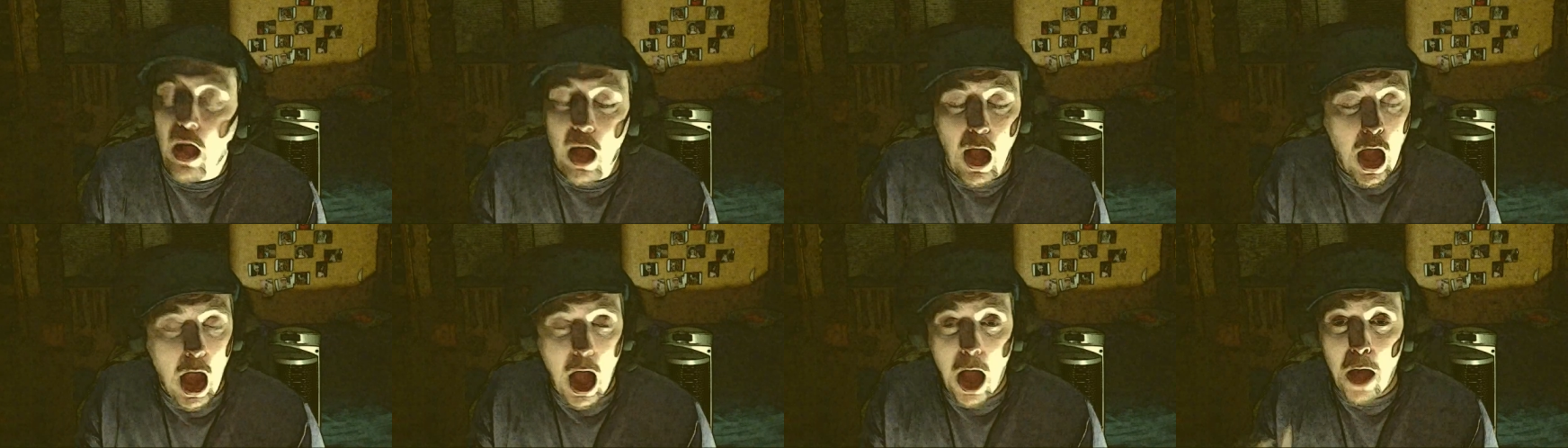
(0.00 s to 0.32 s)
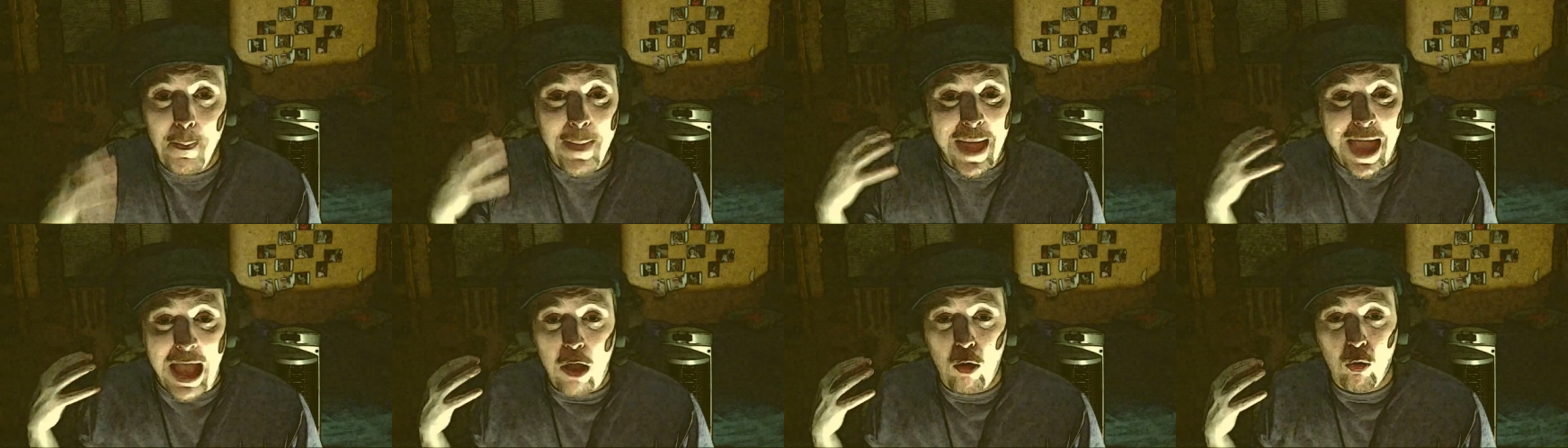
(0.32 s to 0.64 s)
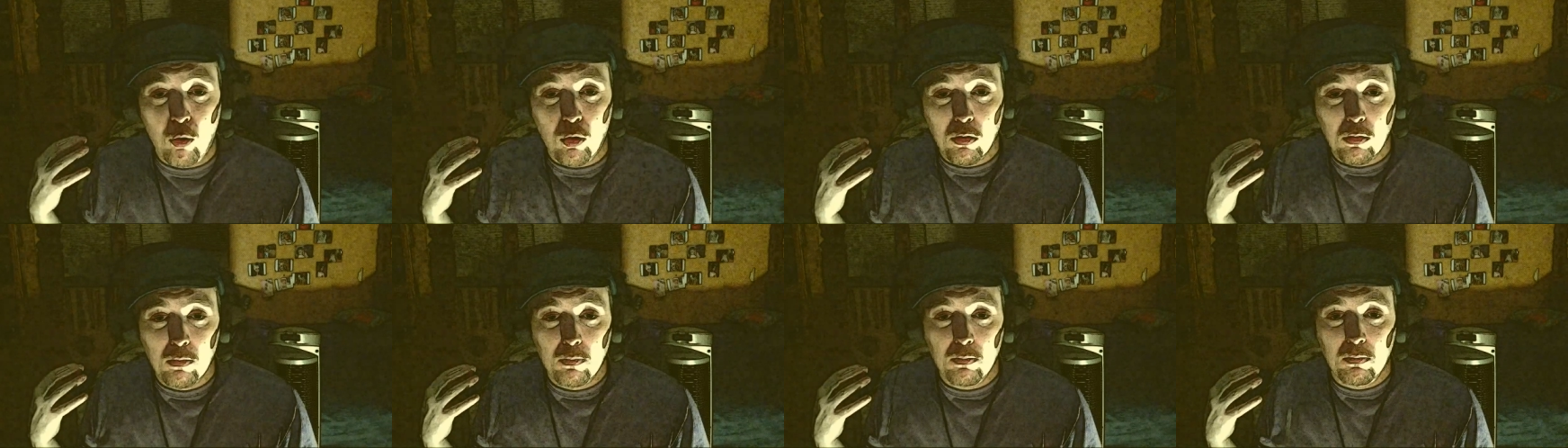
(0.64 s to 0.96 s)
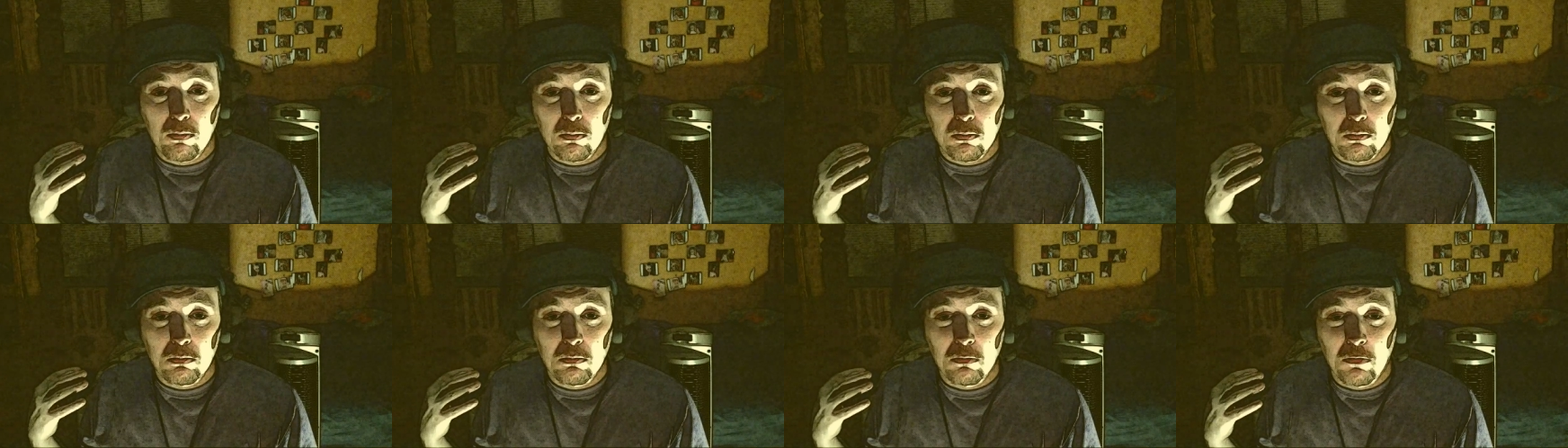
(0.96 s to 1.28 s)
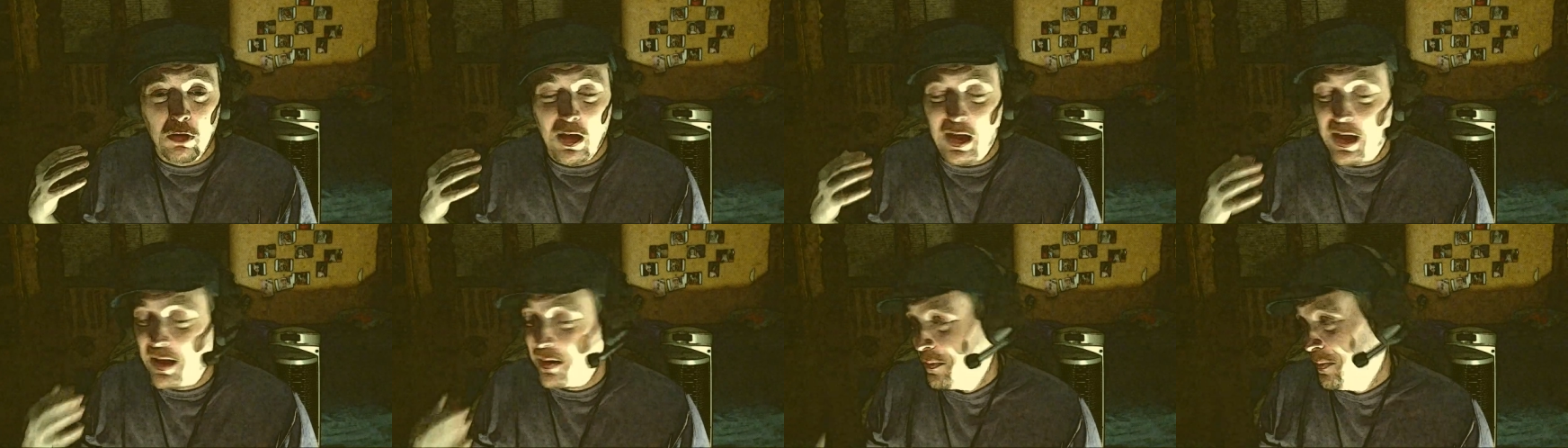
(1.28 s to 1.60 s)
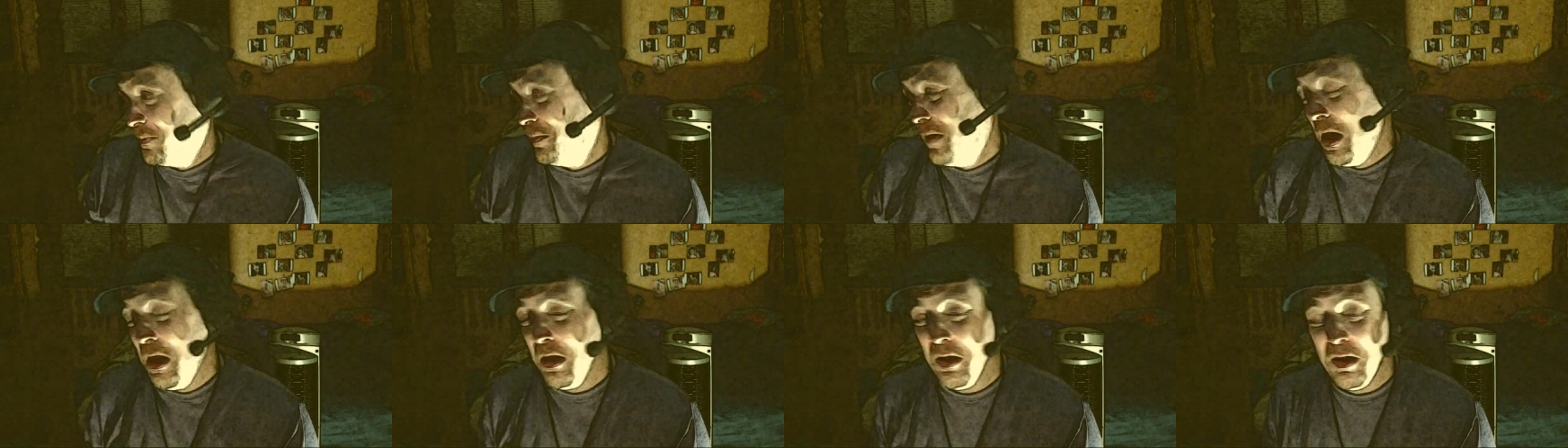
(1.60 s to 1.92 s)
I'm out. Like,
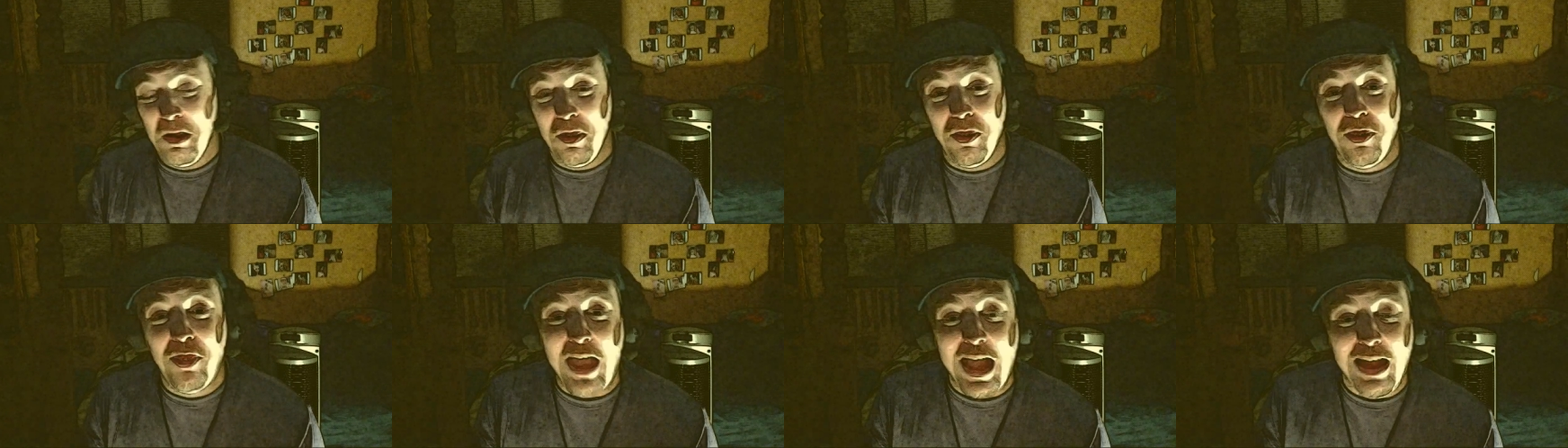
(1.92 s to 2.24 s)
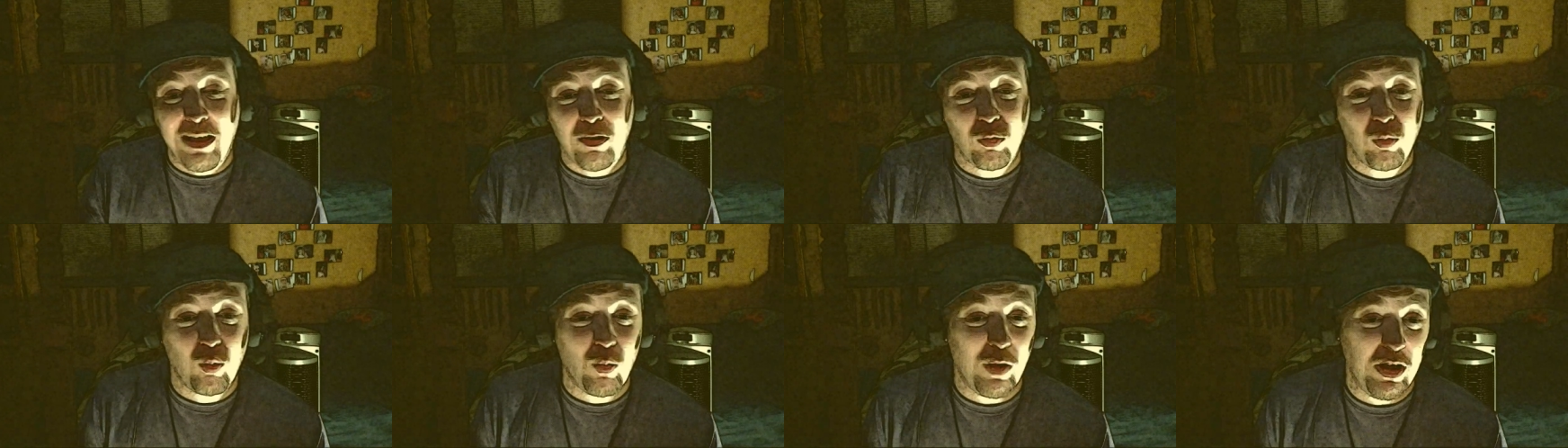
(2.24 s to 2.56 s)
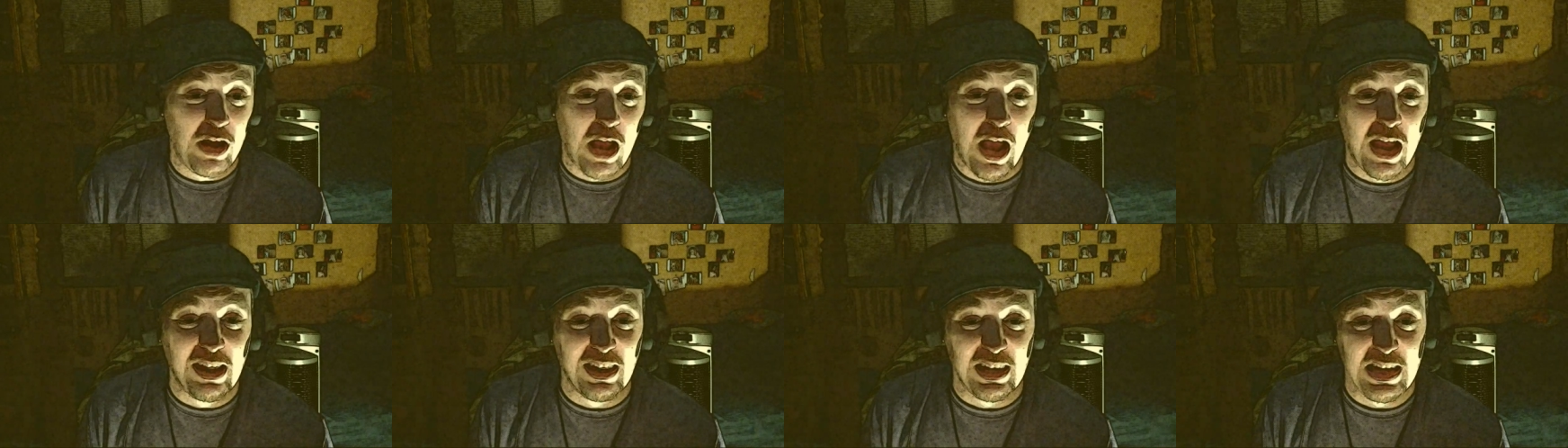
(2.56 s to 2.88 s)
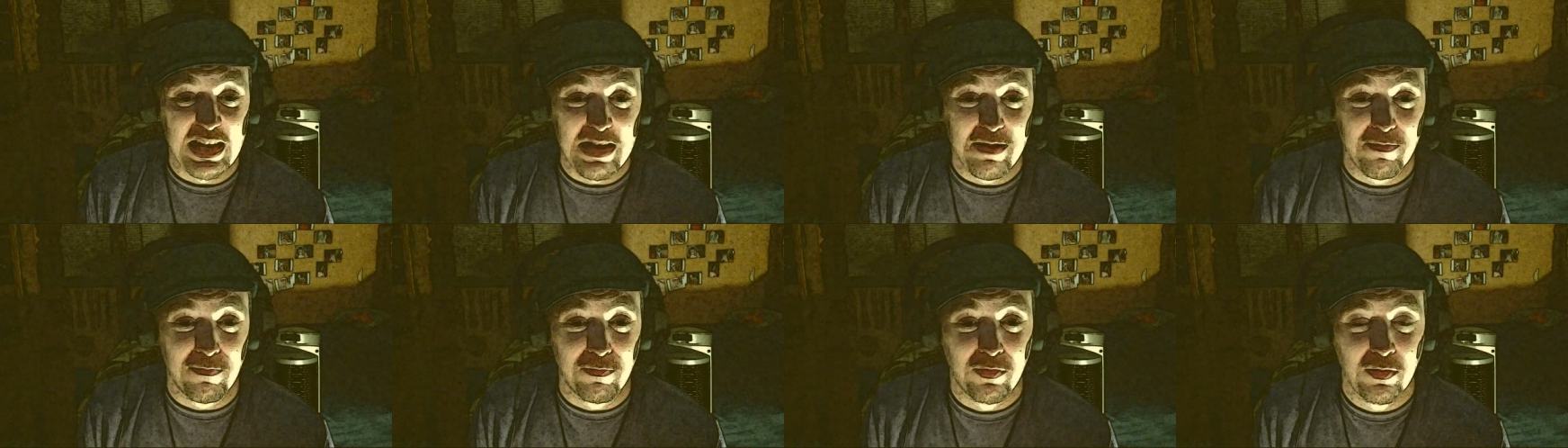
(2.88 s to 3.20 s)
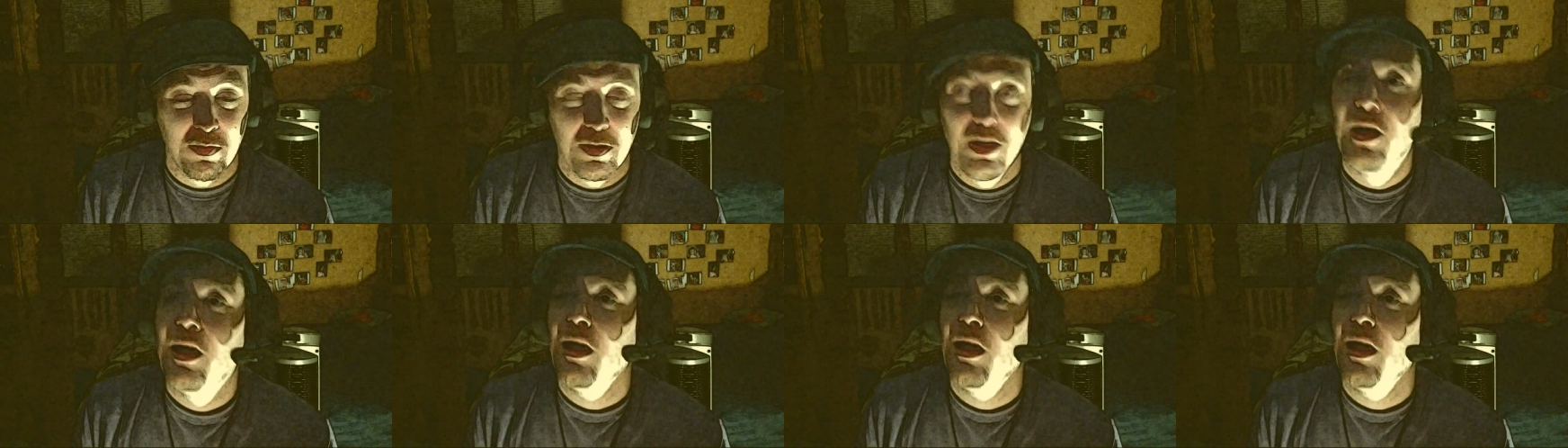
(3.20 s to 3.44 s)
that's when I leave.